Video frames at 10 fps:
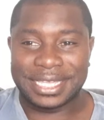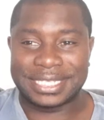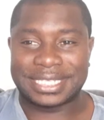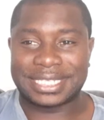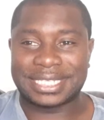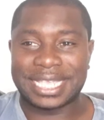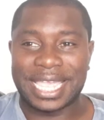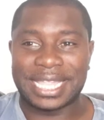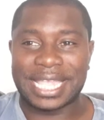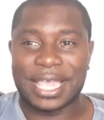is
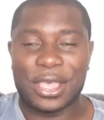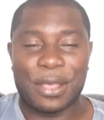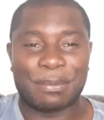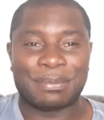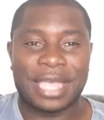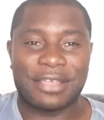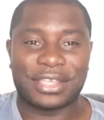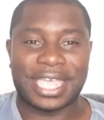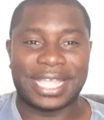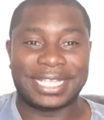saying that
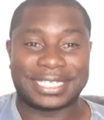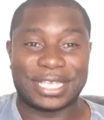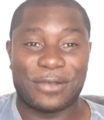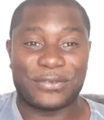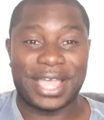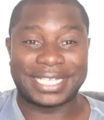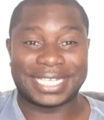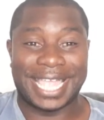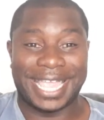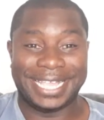Harry Kane is
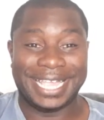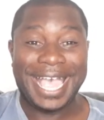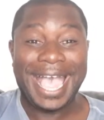self-isolating.